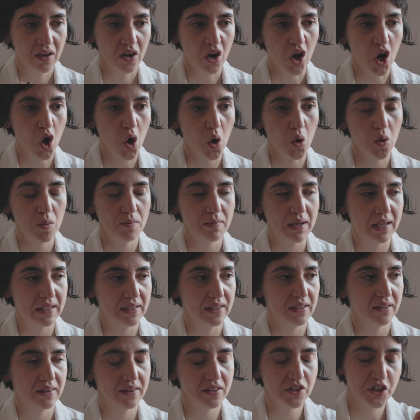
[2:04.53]
home and
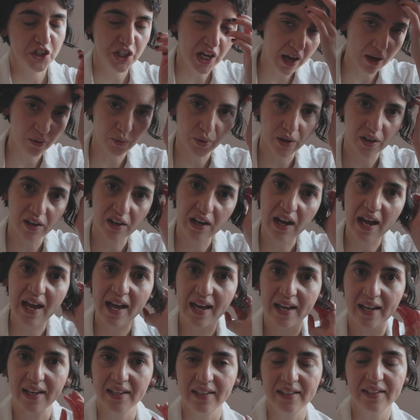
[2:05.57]
in the shower,
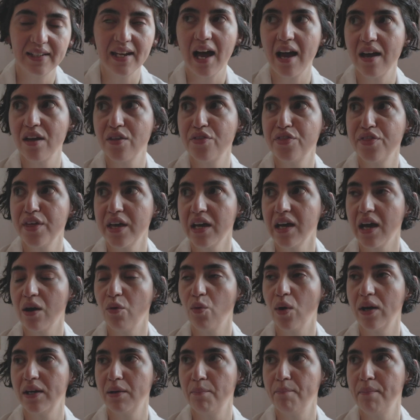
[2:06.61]
and I think I
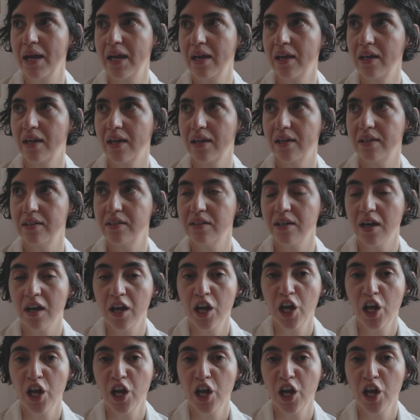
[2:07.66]
want to make it